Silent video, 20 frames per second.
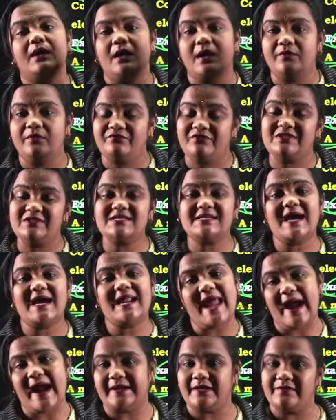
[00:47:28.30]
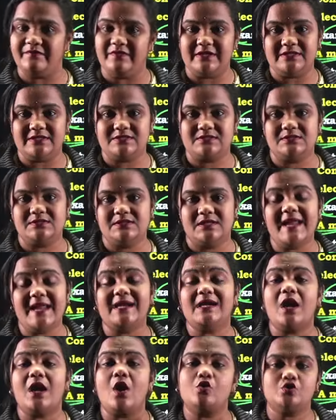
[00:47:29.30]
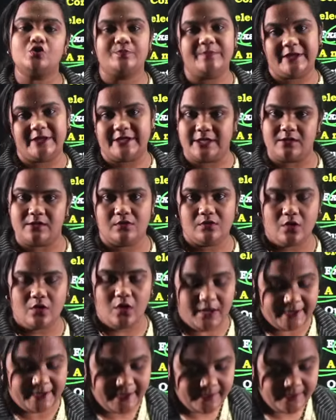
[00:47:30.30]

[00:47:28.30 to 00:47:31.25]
physical activities like loudspeaker. Okay.